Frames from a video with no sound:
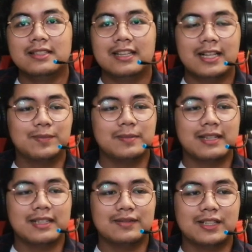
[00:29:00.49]
help in my
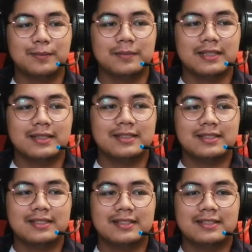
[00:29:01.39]
development
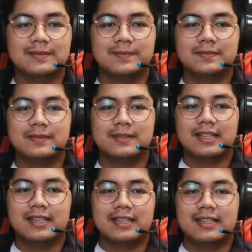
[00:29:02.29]

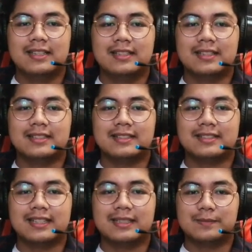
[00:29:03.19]
in a sense
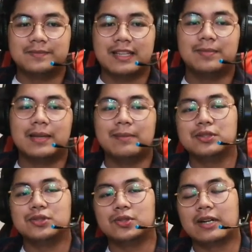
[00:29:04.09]
that I'd be able
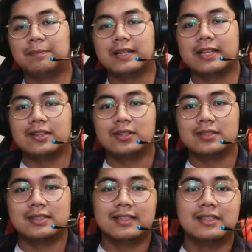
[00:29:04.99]
to apply all
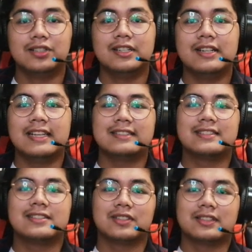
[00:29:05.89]
the
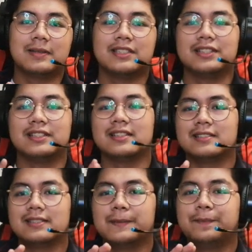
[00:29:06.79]
learnings, all the
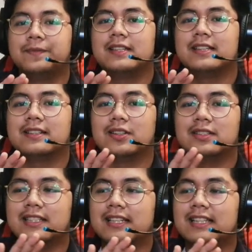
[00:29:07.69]
materials, all
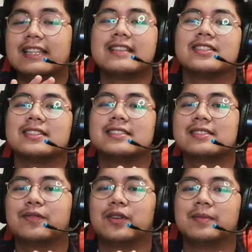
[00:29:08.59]
the lessons
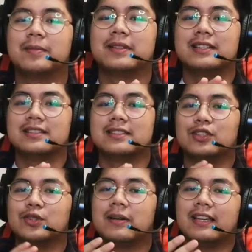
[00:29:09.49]
from the materials
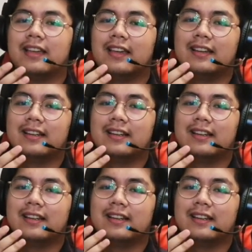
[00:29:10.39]
into my